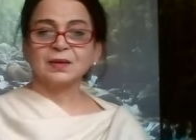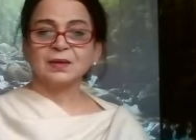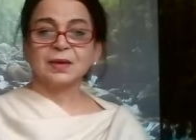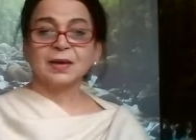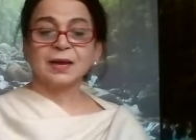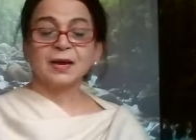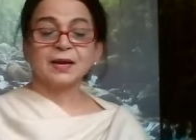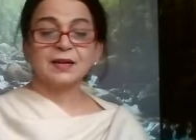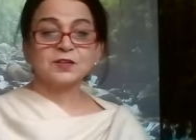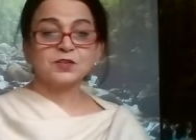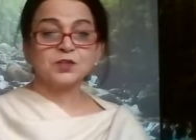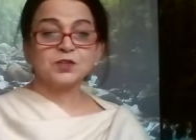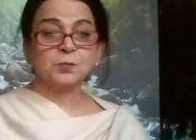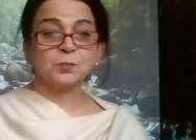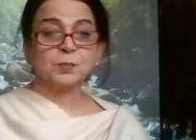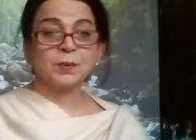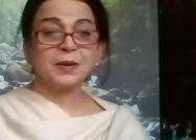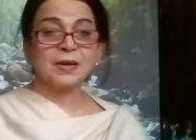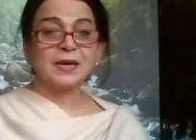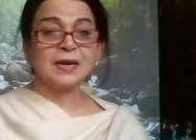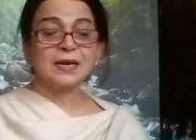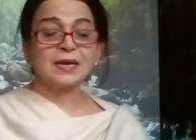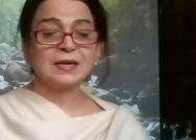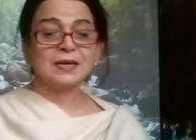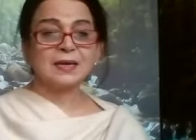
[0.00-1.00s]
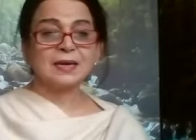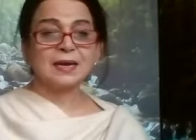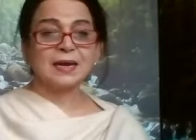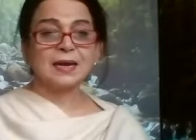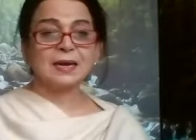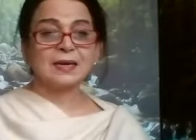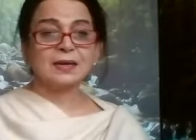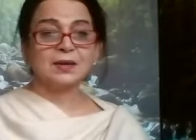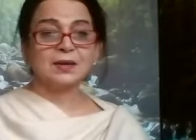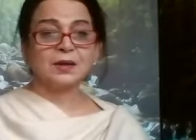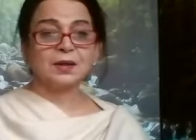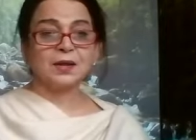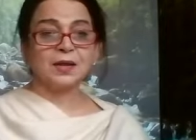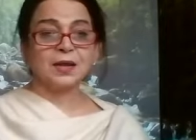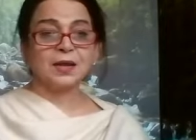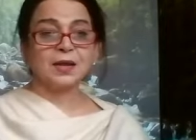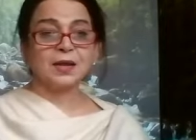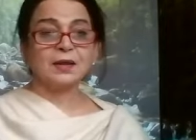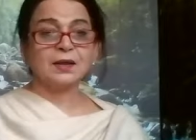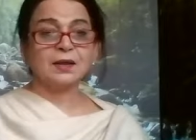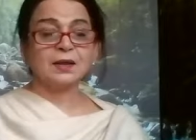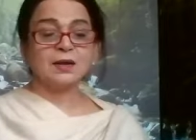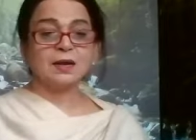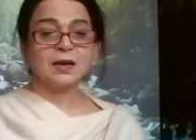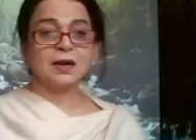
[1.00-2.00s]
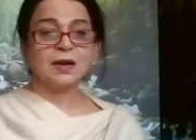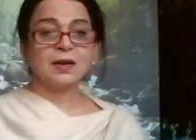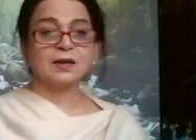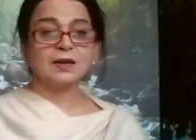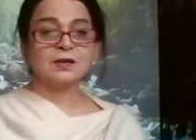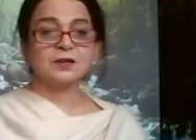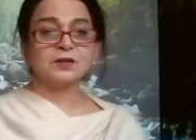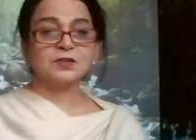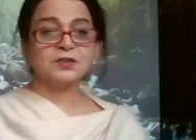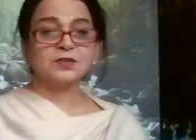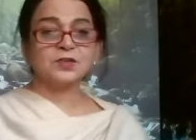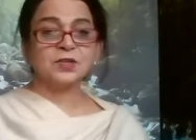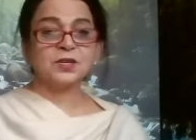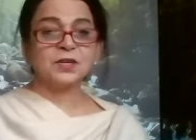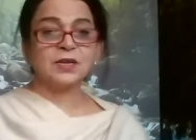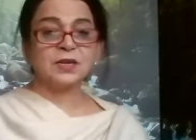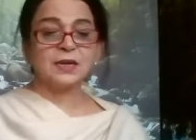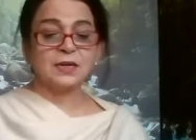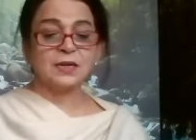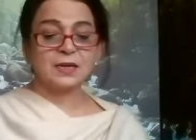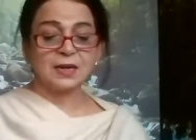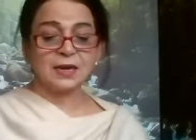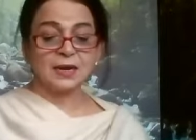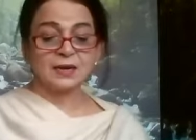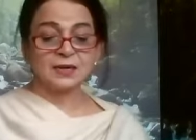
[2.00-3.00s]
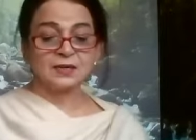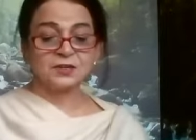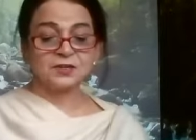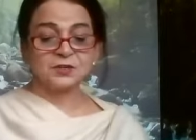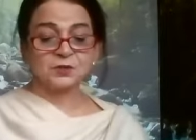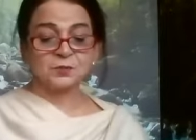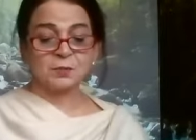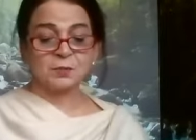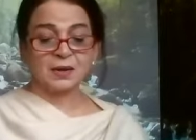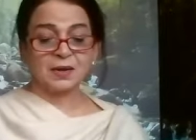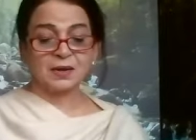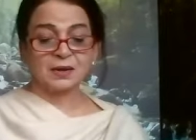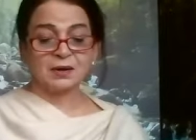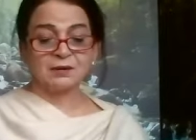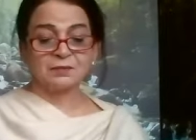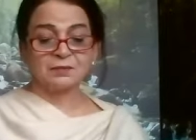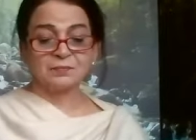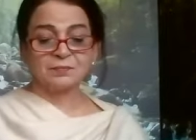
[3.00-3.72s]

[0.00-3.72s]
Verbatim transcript: Can't speak, can't hear, can't see, can't smell.